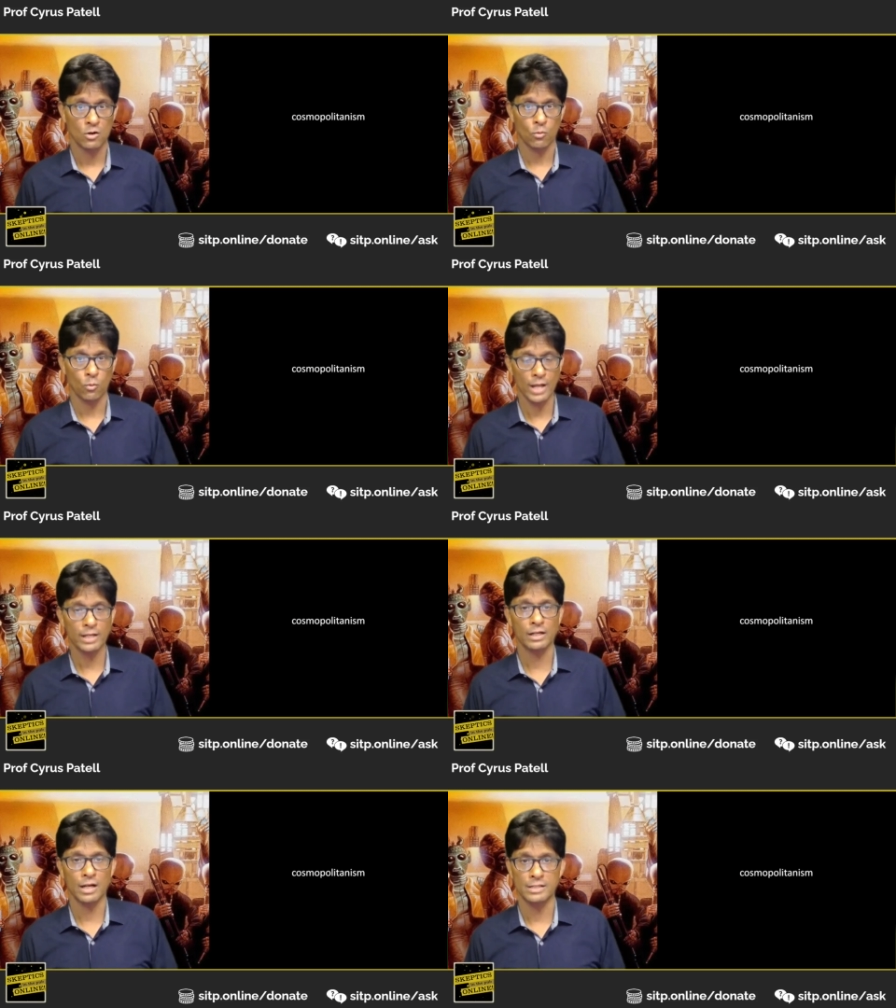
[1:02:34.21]

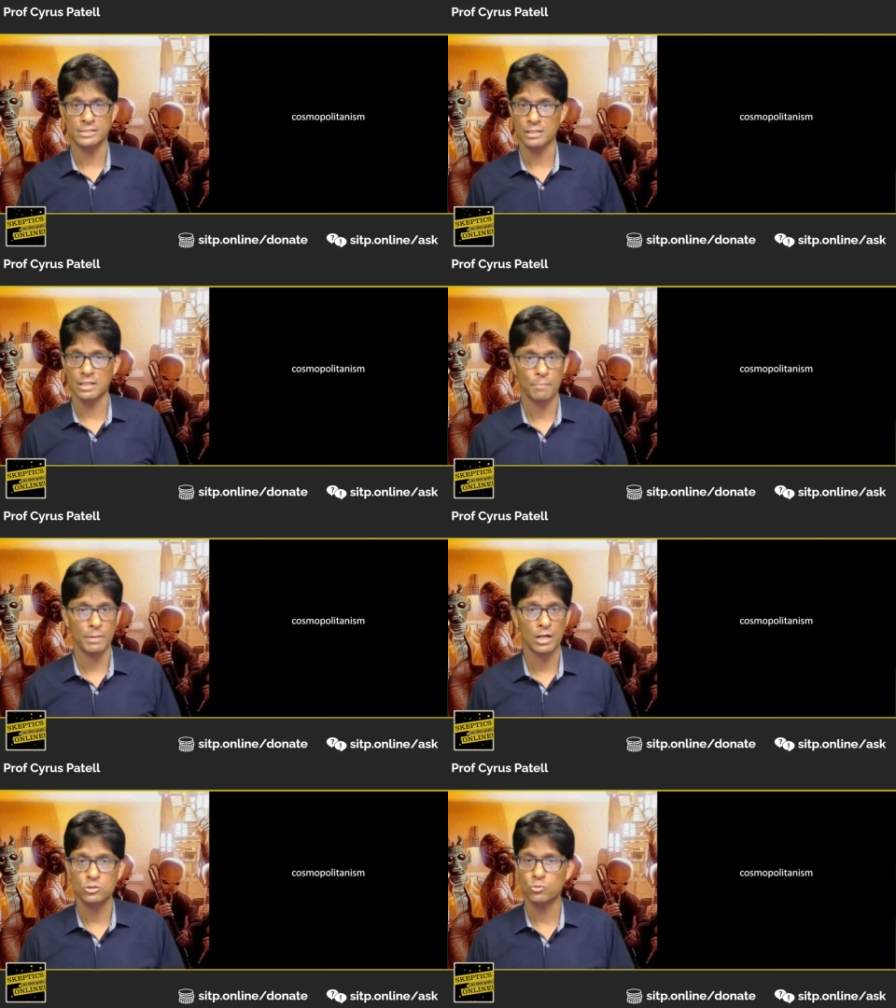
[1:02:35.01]
recognizing that
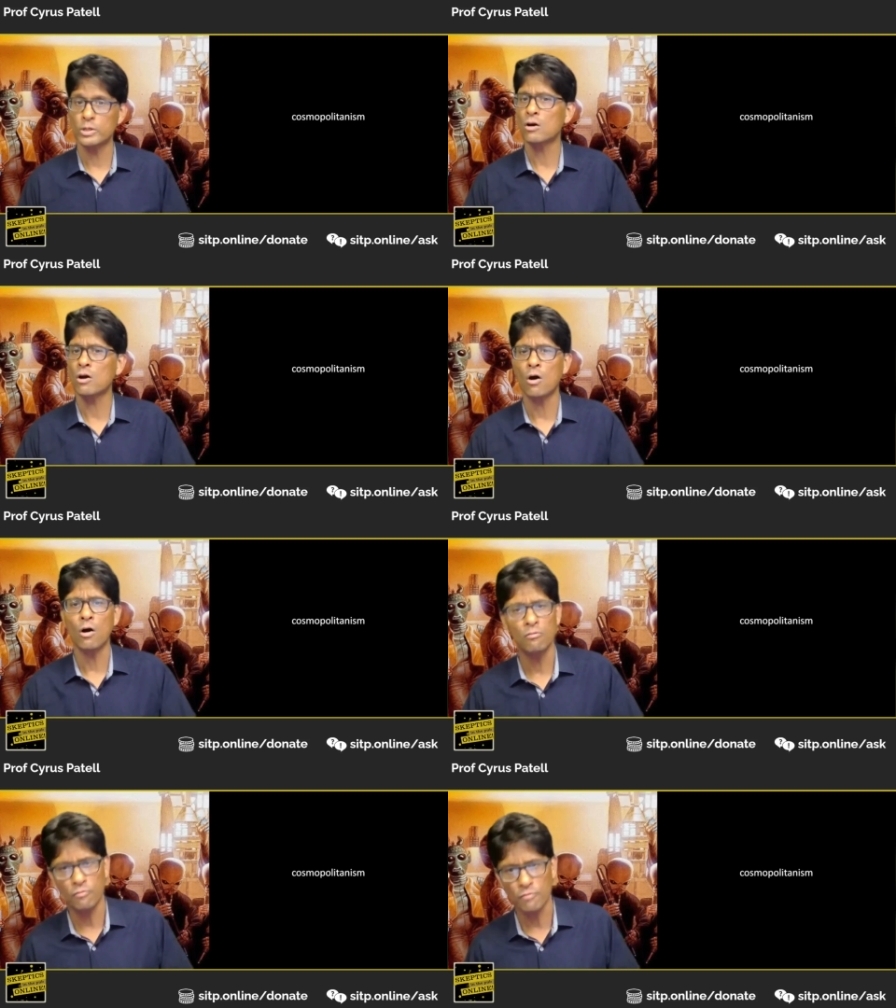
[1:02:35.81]
because we are
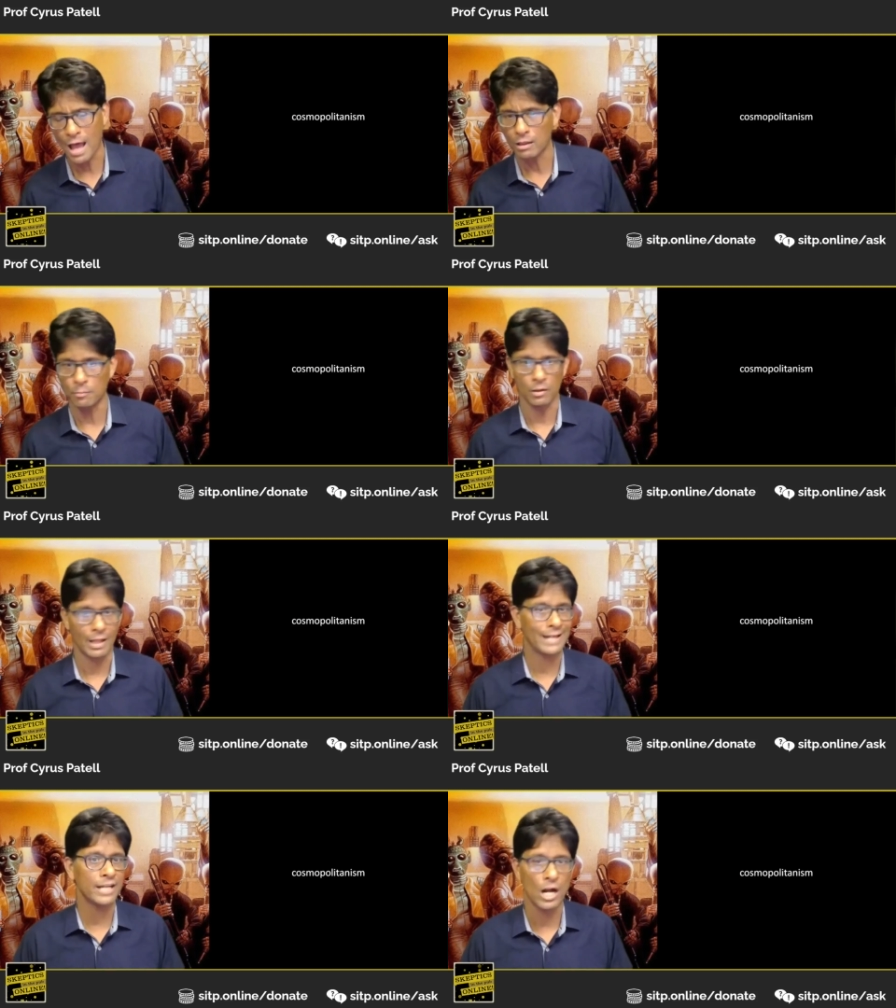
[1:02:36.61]
all fallible
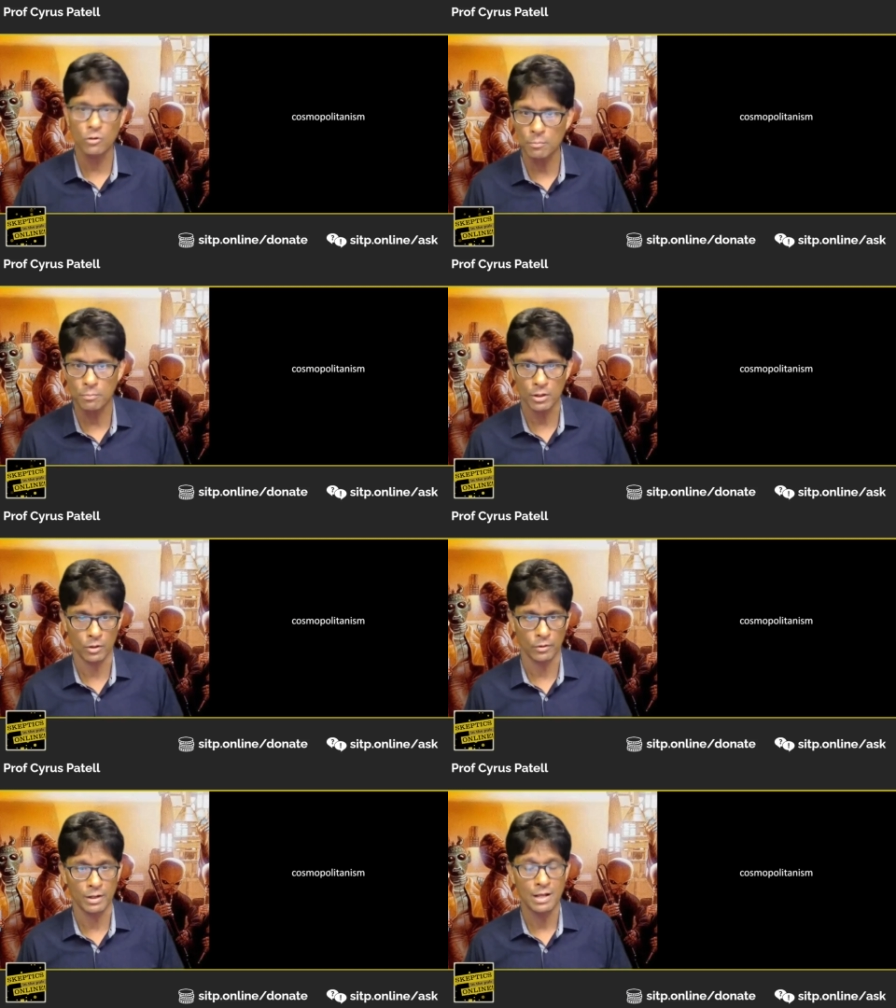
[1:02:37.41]
and error-prone,